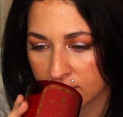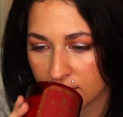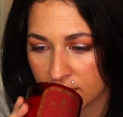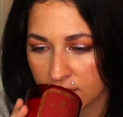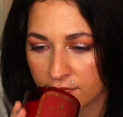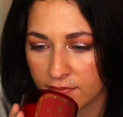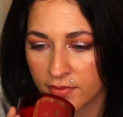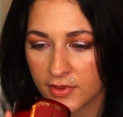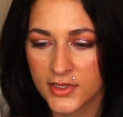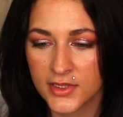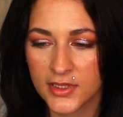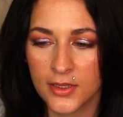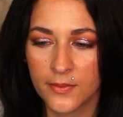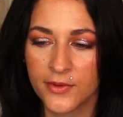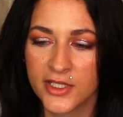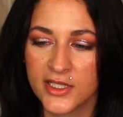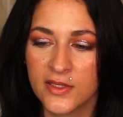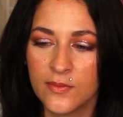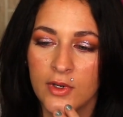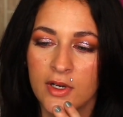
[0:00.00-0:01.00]
for some
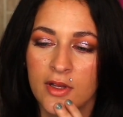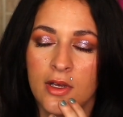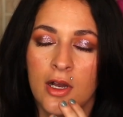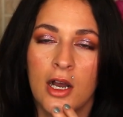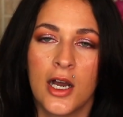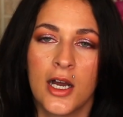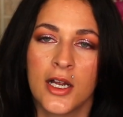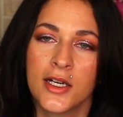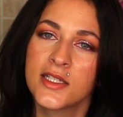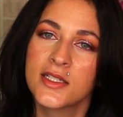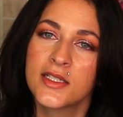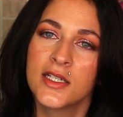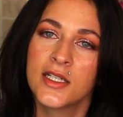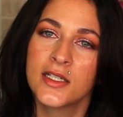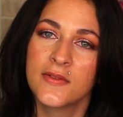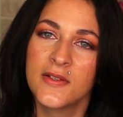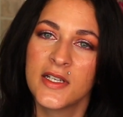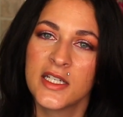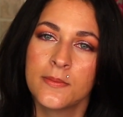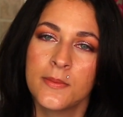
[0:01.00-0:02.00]
reason, one of the oddest
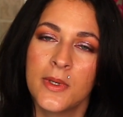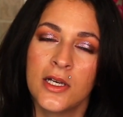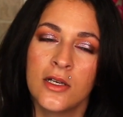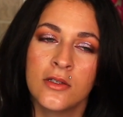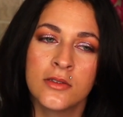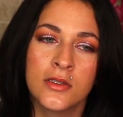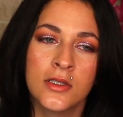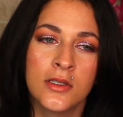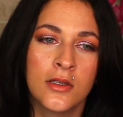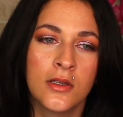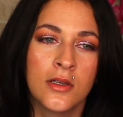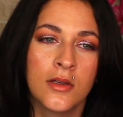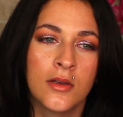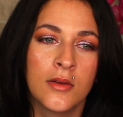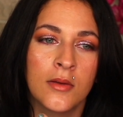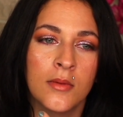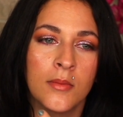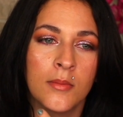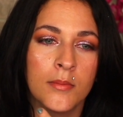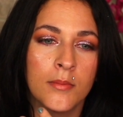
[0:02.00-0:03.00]
things I smelled,
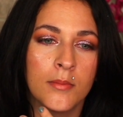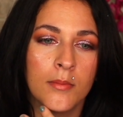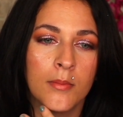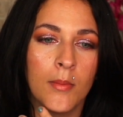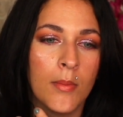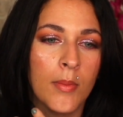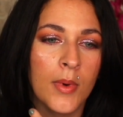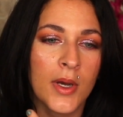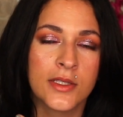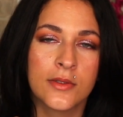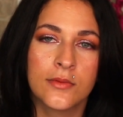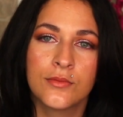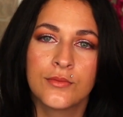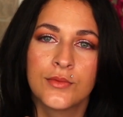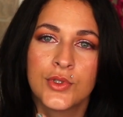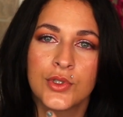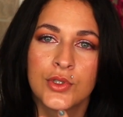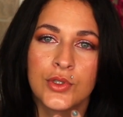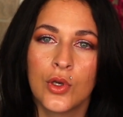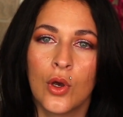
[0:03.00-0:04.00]
but
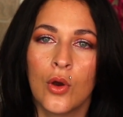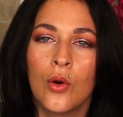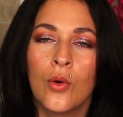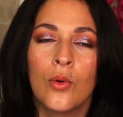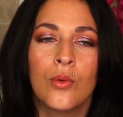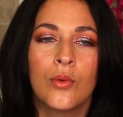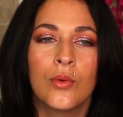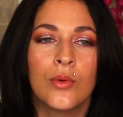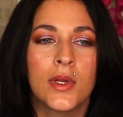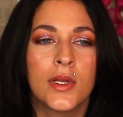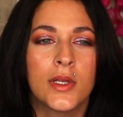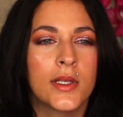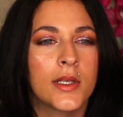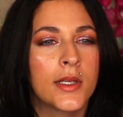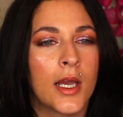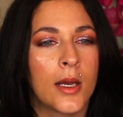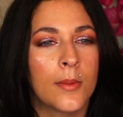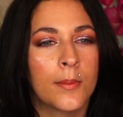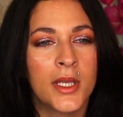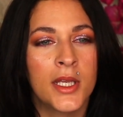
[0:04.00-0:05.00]
so
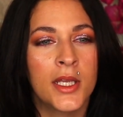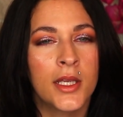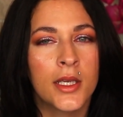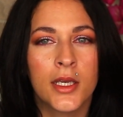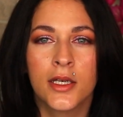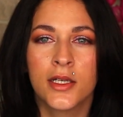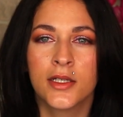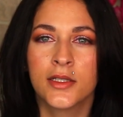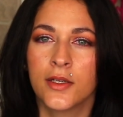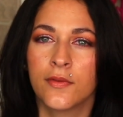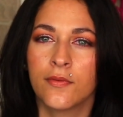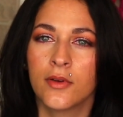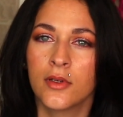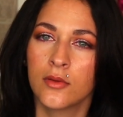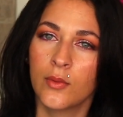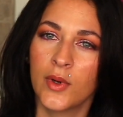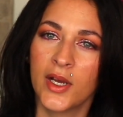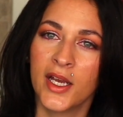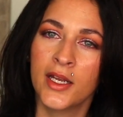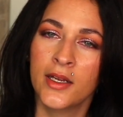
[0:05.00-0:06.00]
yummy in a different
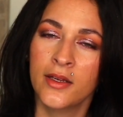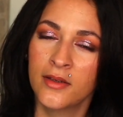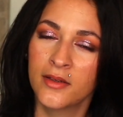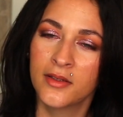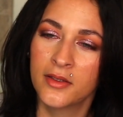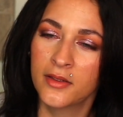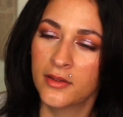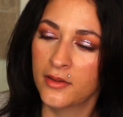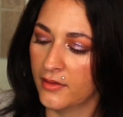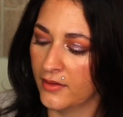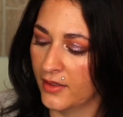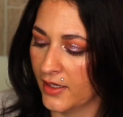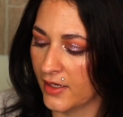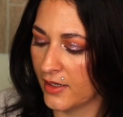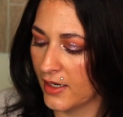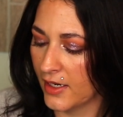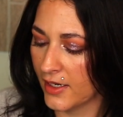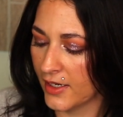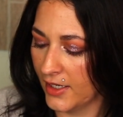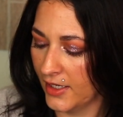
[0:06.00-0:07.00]
way. Like,
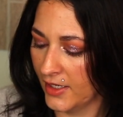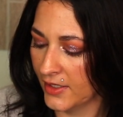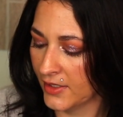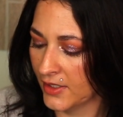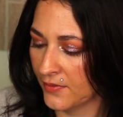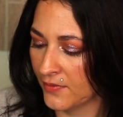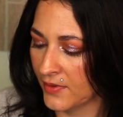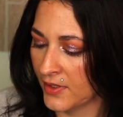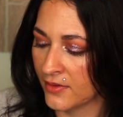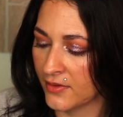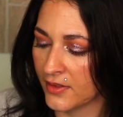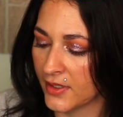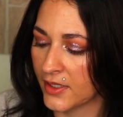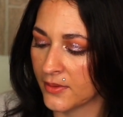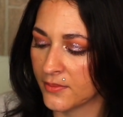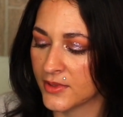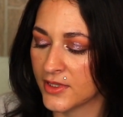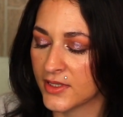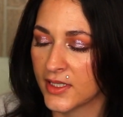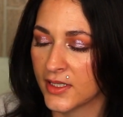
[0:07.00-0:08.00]
I can't even, like,
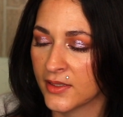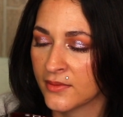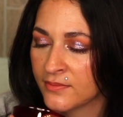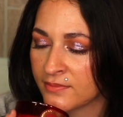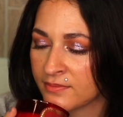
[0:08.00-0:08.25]
I'm just like,